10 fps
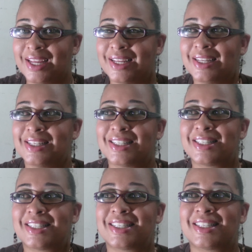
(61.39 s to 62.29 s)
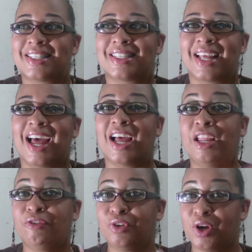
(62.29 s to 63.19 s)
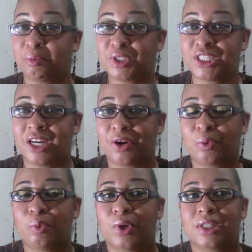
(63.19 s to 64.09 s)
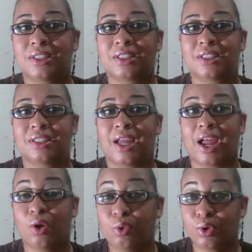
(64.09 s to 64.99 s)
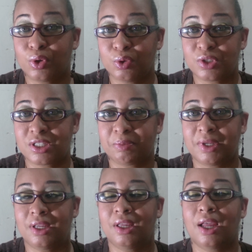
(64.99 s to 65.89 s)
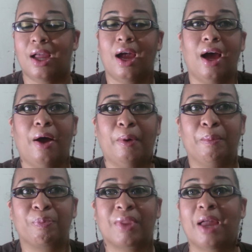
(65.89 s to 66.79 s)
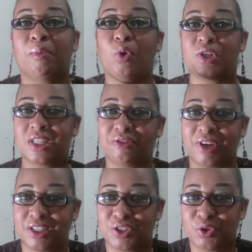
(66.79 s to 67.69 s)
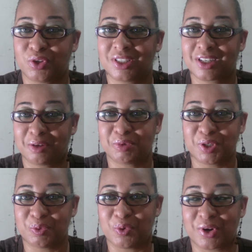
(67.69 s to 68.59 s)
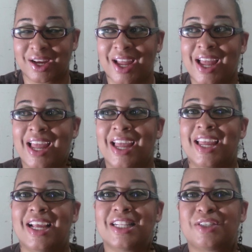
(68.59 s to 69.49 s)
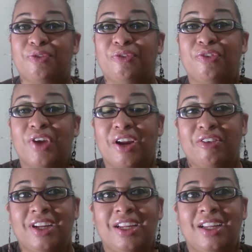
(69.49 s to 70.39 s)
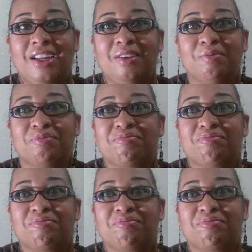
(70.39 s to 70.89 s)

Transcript: is, even though I'm sharing what I hold close to me, um, I'm also inviting you all to come to the walk. It's very,